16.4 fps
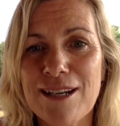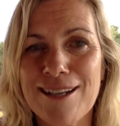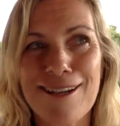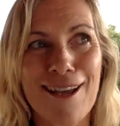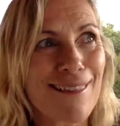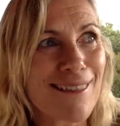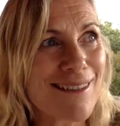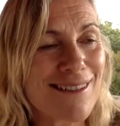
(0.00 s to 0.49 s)

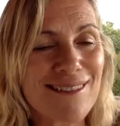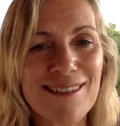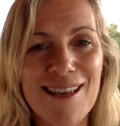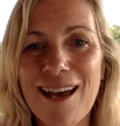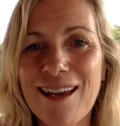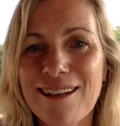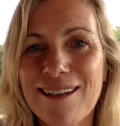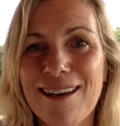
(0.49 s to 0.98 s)
like the
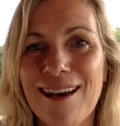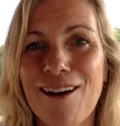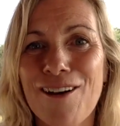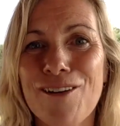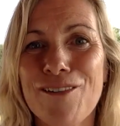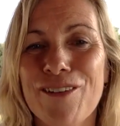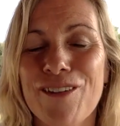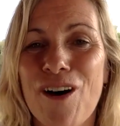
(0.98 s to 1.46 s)
sun
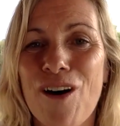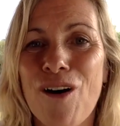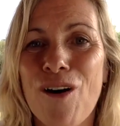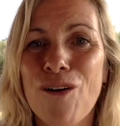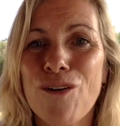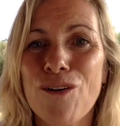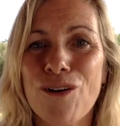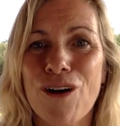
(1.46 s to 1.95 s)
over the
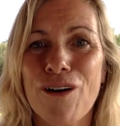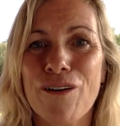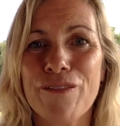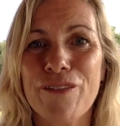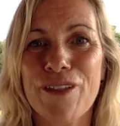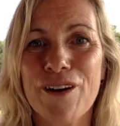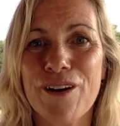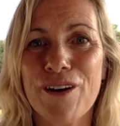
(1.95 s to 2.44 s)
whole of
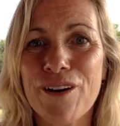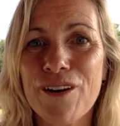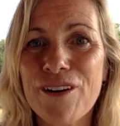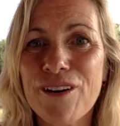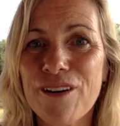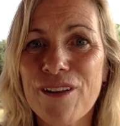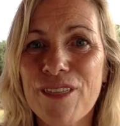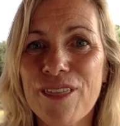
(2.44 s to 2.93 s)
the
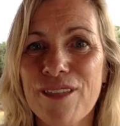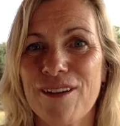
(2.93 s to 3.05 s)
earth,